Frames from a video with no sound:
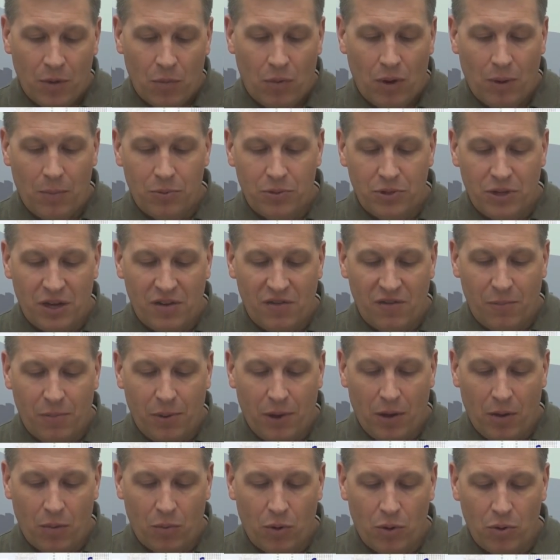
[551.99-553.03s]
Representative
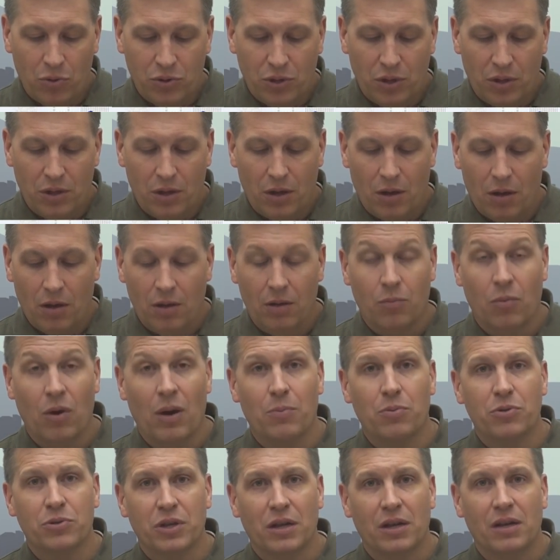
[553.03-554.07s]
Paul Rosenthal, and
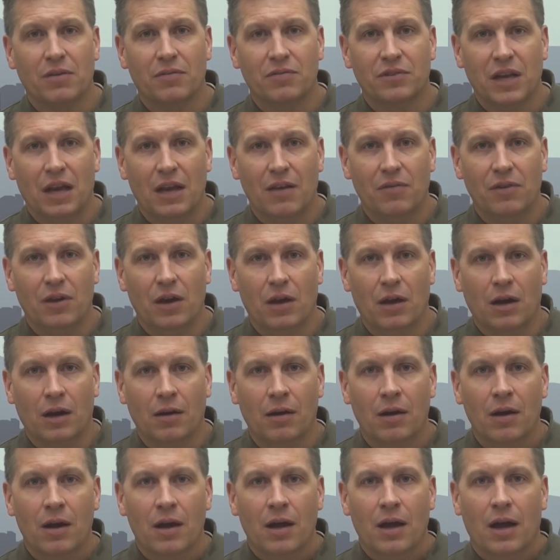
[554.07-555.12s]
Representative Dave
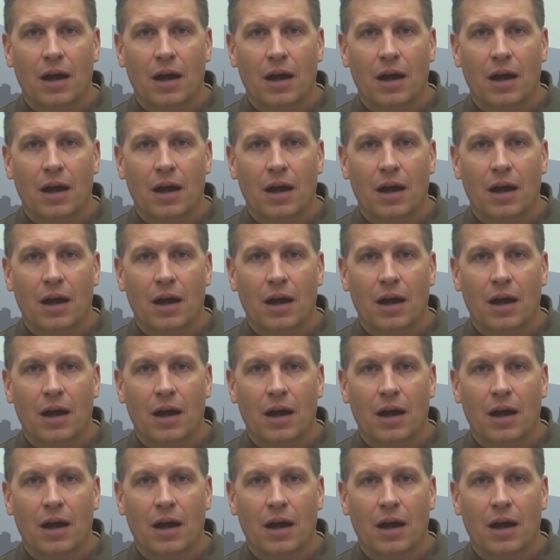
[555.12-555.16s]
Young